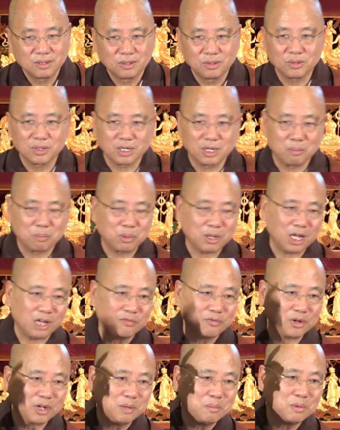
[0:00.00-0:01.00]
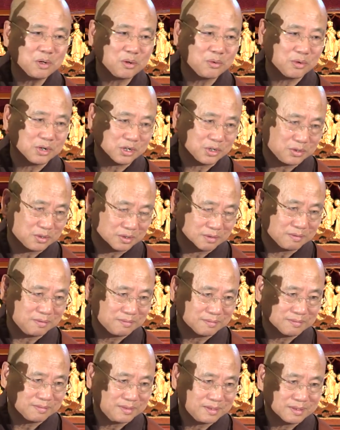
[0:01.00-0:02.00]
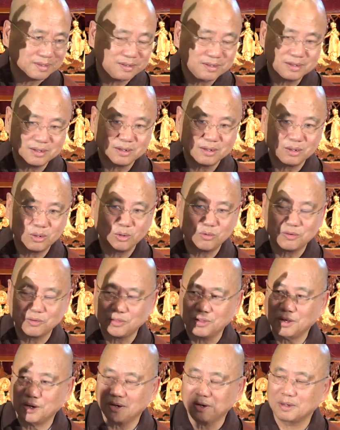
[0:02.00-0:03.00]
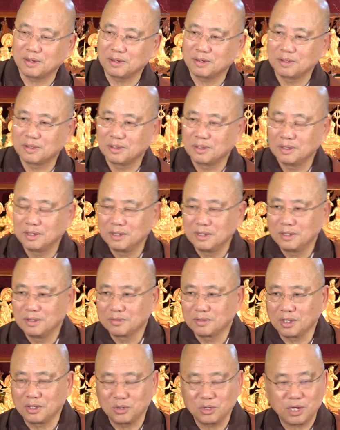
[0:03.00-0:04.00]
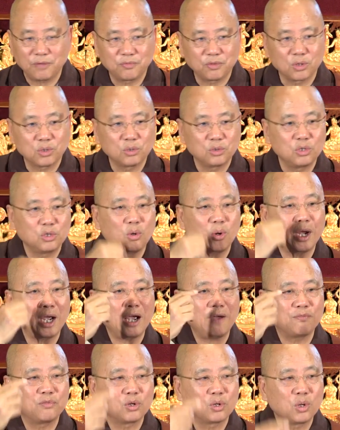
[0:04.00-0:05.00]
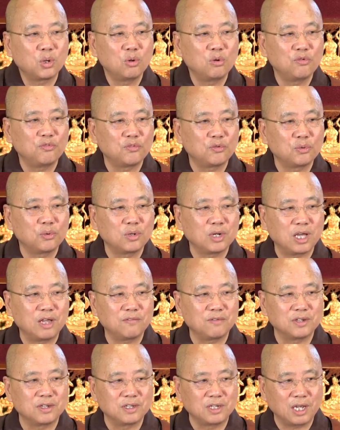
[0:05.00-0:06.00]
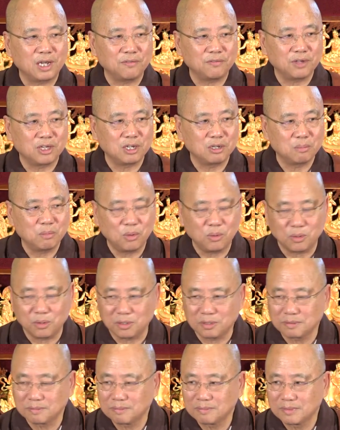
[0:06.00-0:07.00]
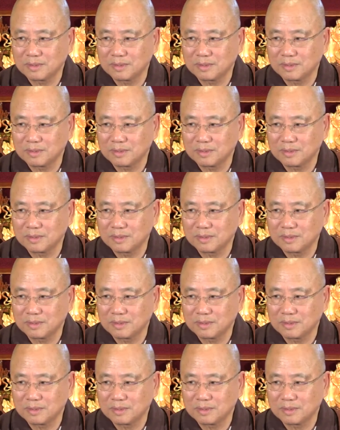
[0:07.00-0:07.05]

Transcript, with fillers: You can apply for immigration over there. Then you, have to, you don't have to go through life and death anymore.